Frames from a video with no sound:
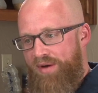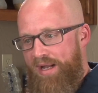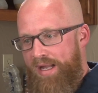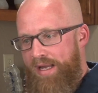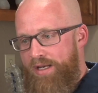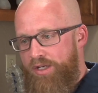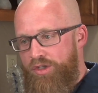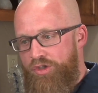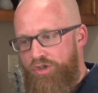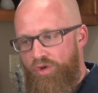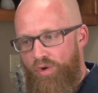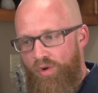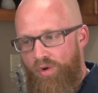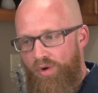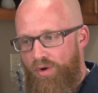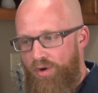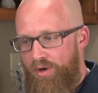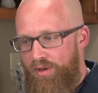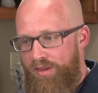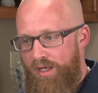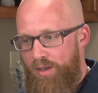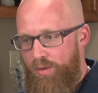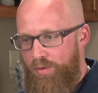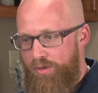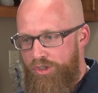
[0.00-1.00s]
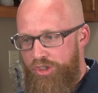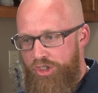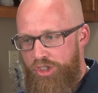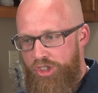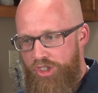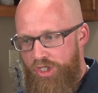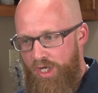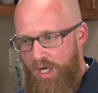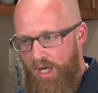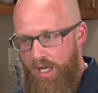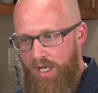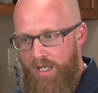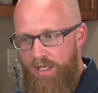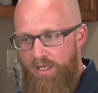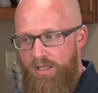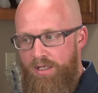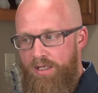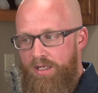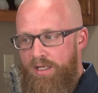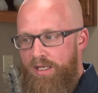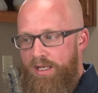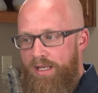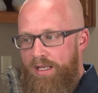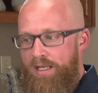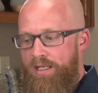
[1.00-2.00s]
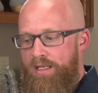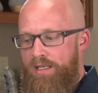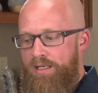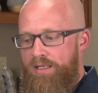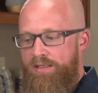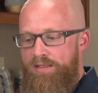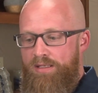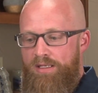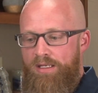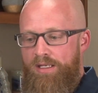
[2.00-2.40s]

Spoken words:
I had a door that was shut and